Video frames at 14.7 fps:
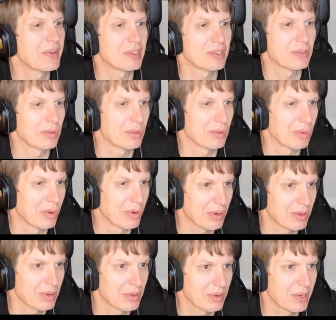things do not work
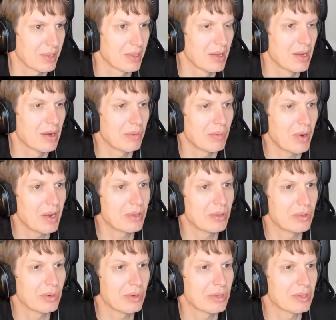right why do
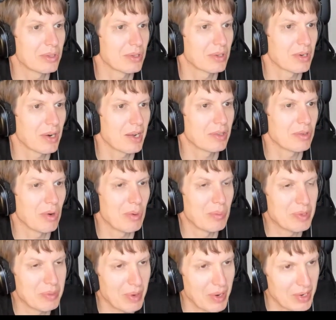you not uh, write
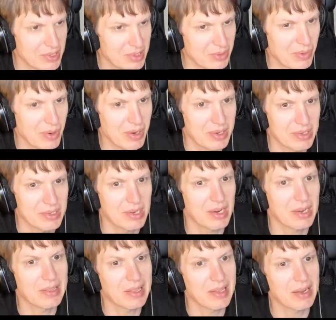optimized queries
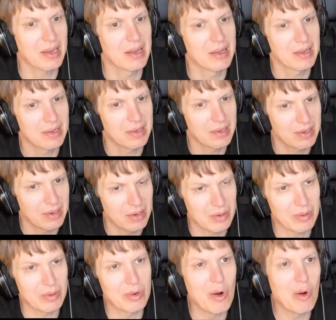right like
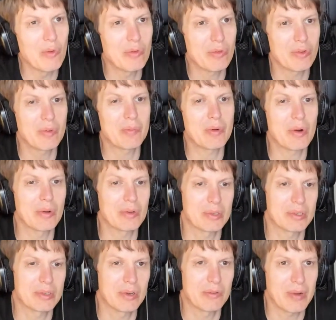go through a
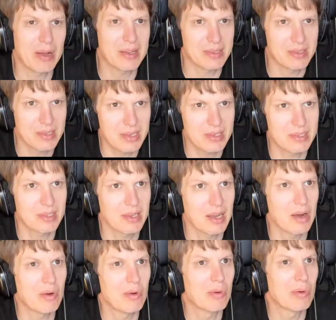process of assessing
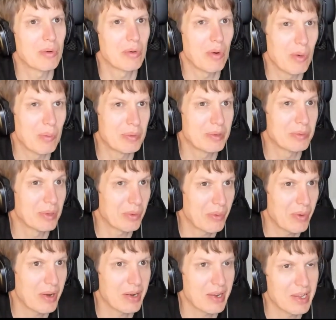how optimal
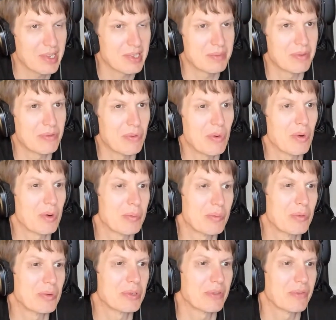query is before
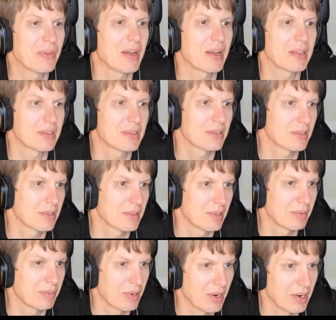putting that uh,
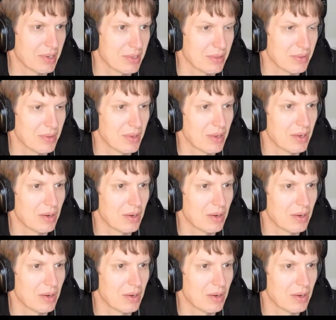in production